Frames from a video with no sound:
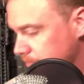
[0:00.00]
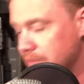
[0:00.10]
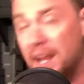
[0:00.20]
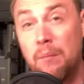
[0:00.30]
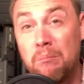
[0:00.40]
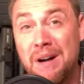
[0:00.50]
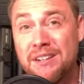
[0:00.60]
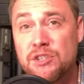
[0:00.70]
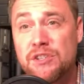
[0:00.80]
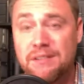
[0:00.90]
how
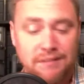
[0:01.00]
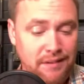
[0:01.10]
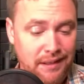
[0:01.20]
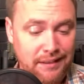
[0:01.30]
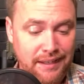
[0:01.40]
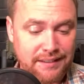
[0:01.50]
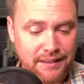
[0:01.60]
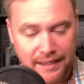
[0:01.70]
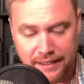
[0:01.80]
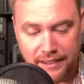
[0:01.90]
much I liked
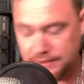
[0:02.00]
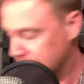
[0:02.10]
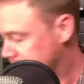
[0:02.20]
that gun.